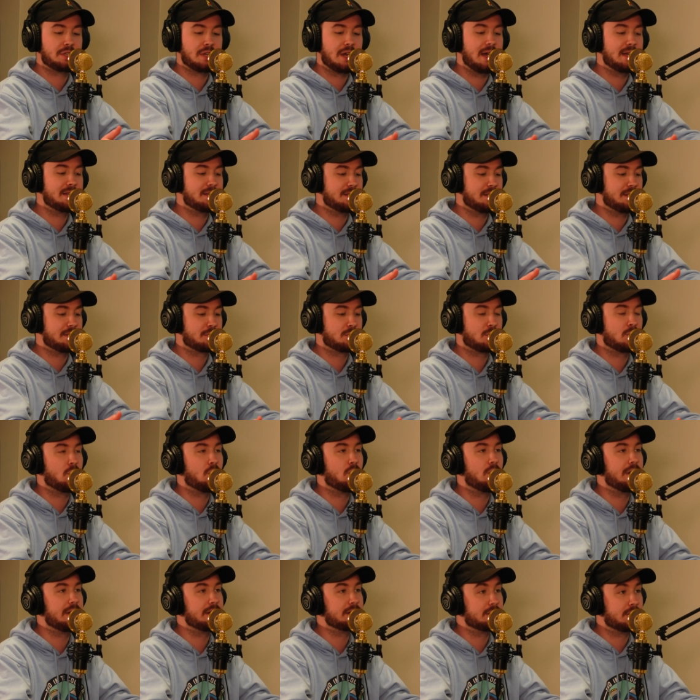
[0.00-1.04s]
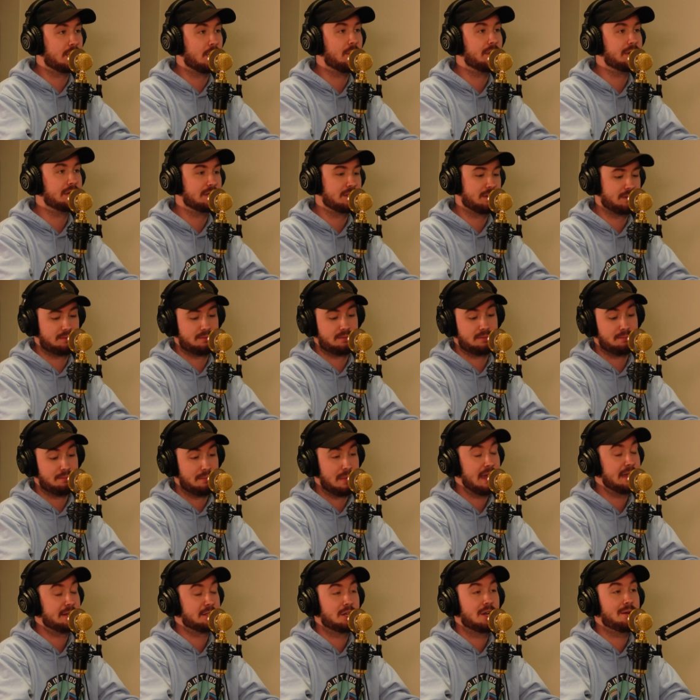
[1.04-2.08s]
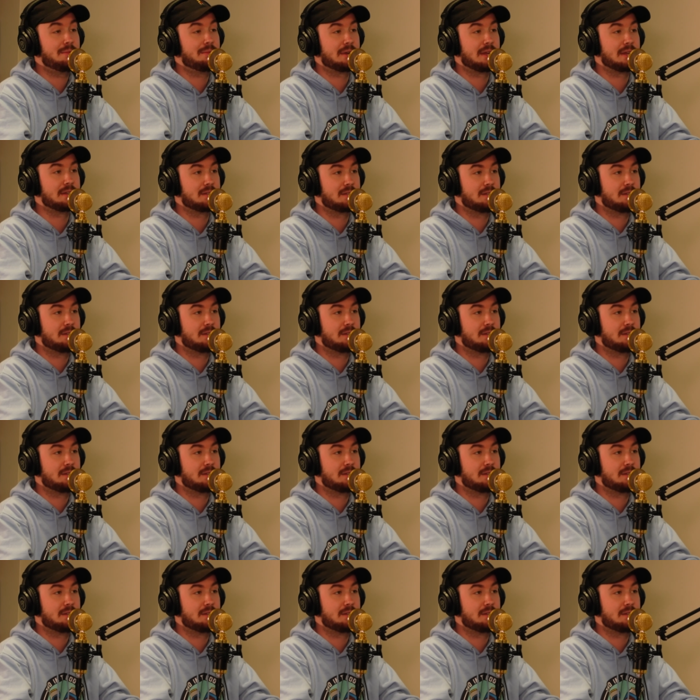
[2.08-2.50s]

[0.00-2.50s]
of this coin going to match up against each other?